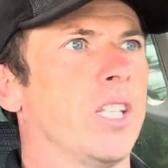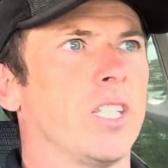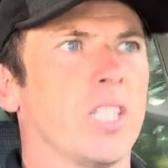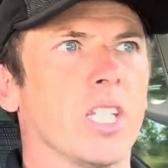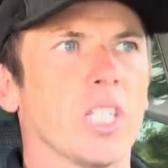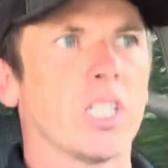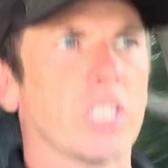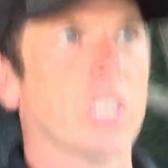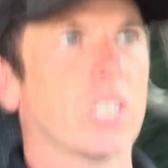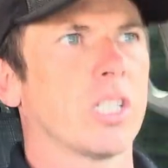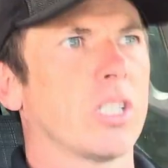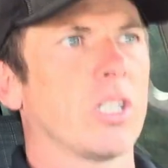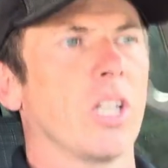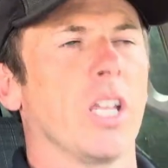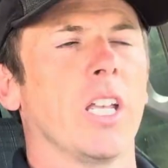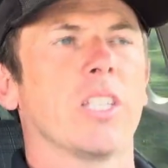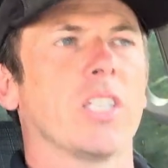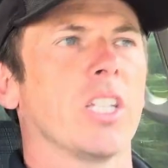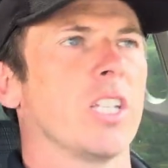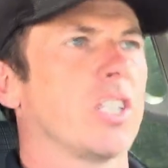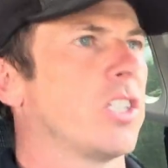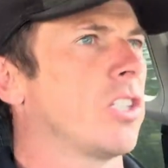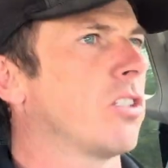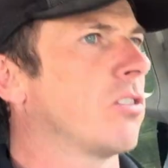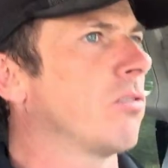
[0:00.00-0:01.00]
It's
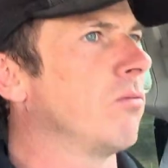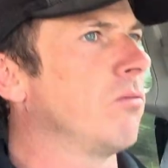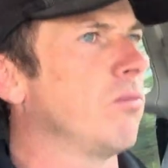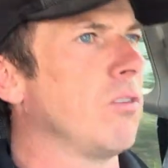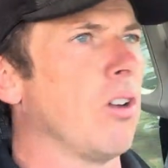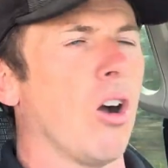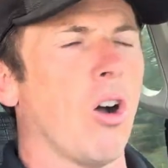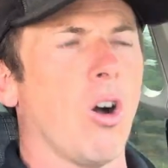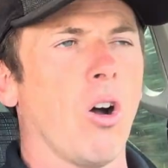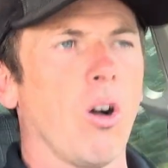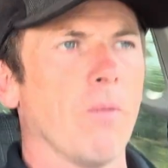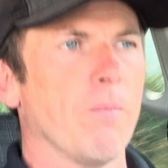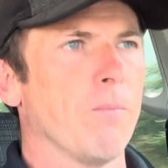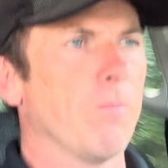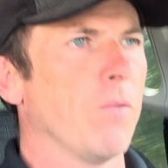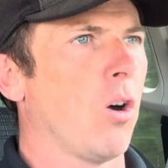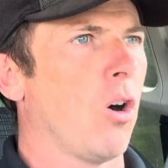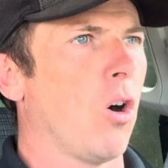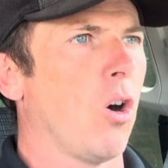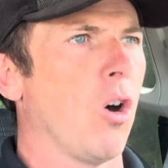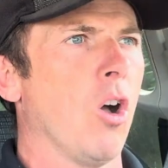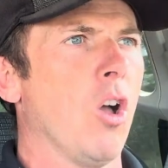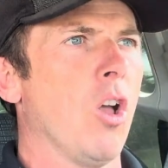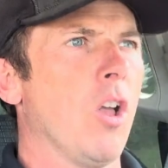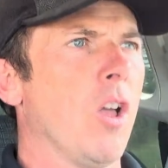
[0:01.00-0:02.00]

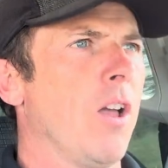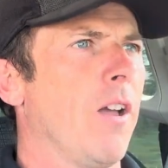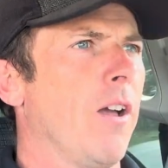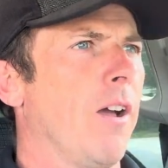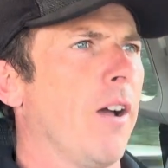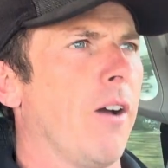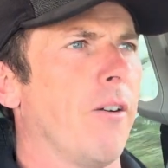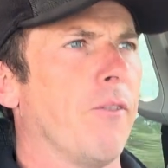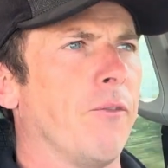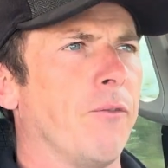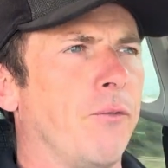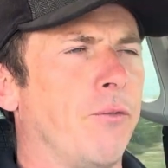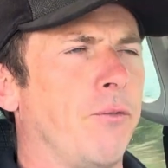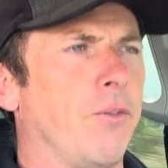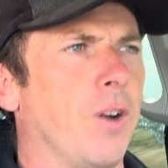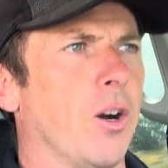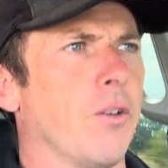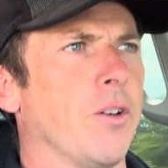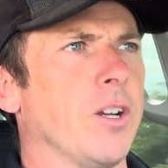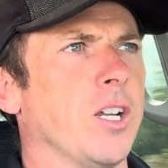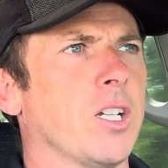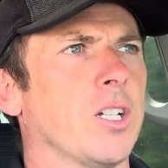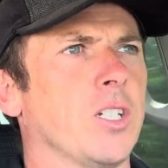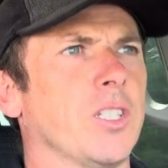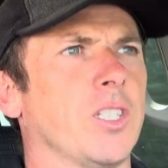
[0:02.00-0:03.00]
a
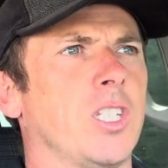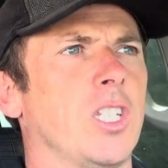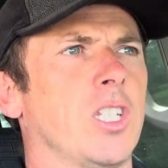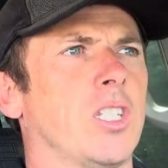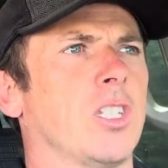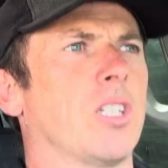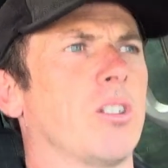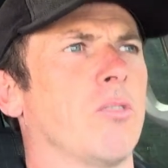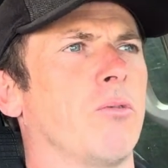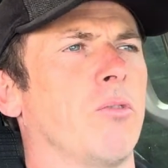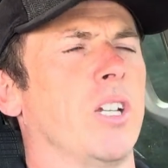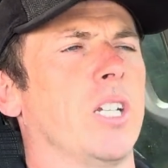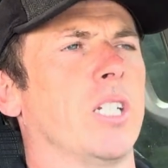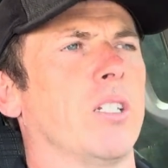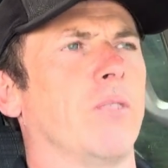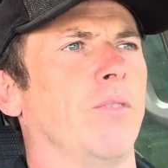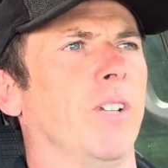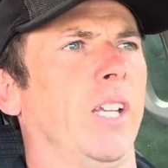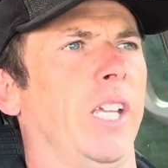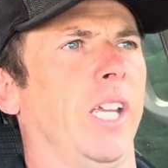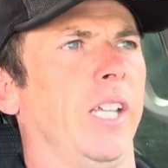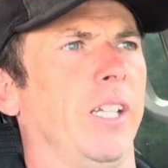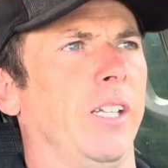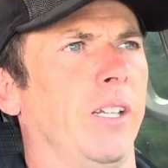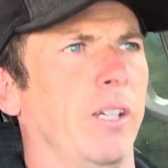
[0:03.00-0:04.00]
very consistent rate of
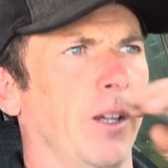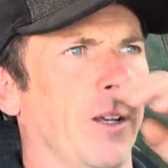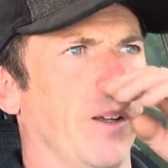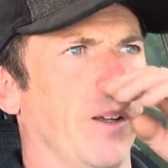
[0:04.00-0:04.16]
lean,